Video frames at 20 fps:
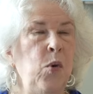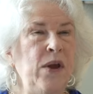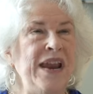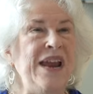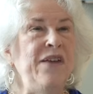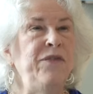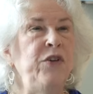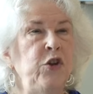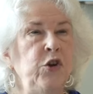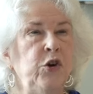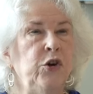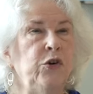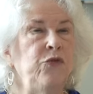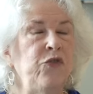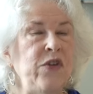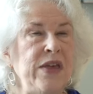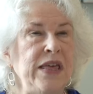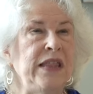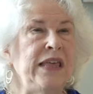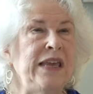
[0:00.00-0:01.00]
whatever you're
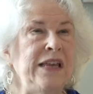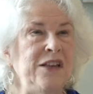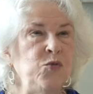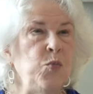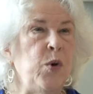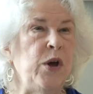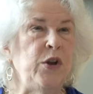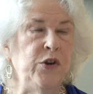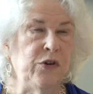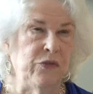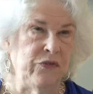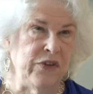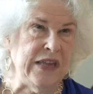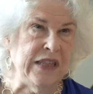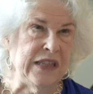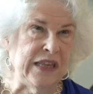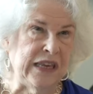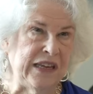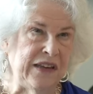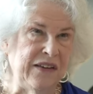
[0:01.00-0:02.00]
feeling is what you're
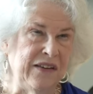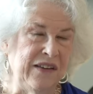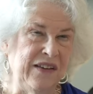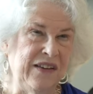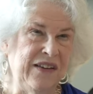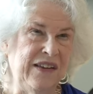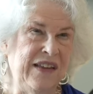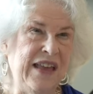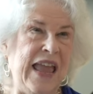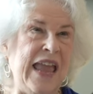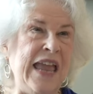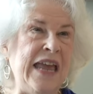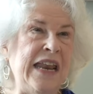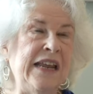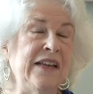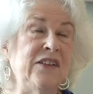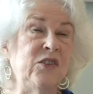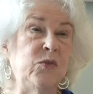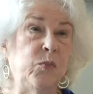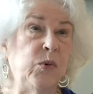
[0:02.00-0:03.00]
feeling,
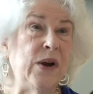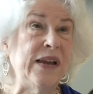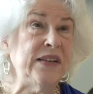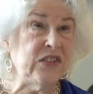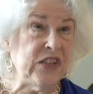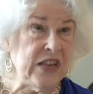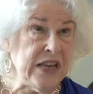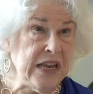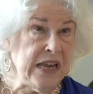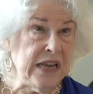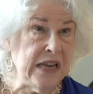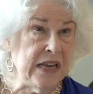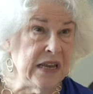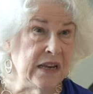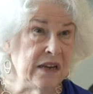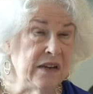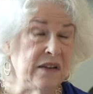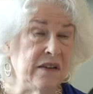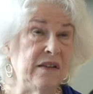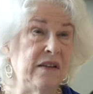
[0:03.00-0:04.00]
and expressing
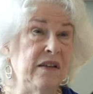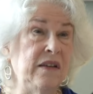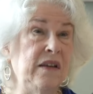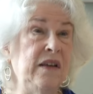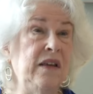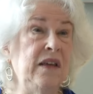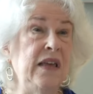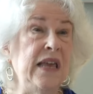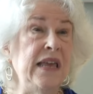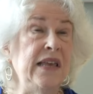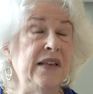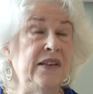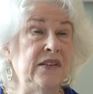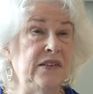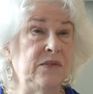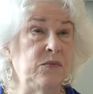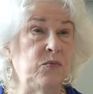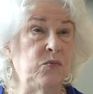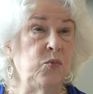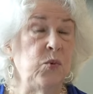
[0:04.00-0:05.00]
it
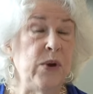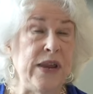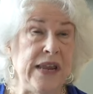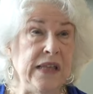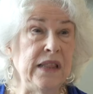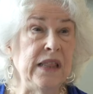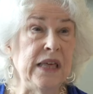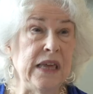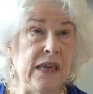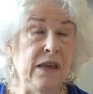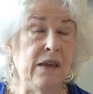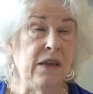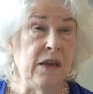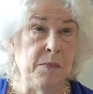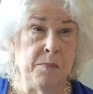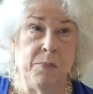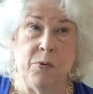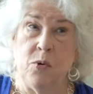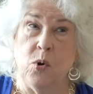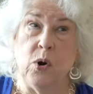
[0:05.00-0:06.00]
is really
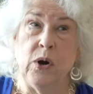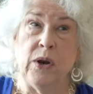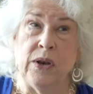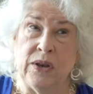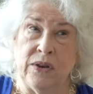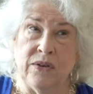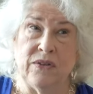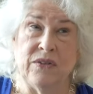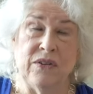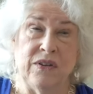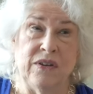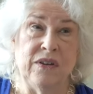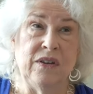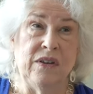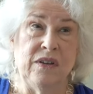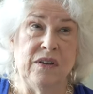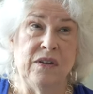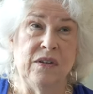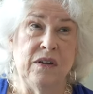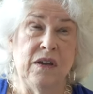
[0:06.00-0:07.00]
important
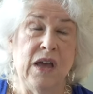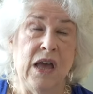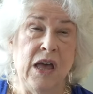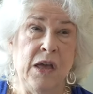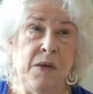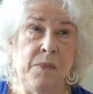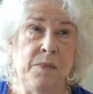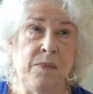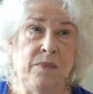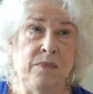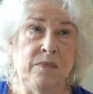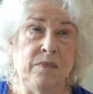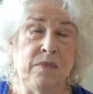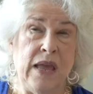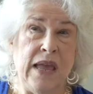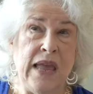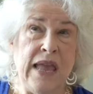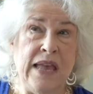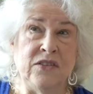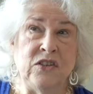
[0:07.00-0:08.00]
um,
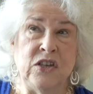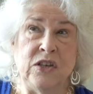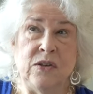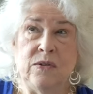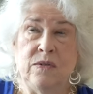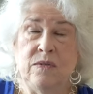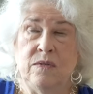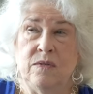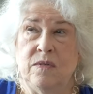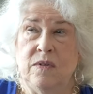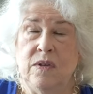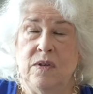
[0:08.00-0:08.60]
as a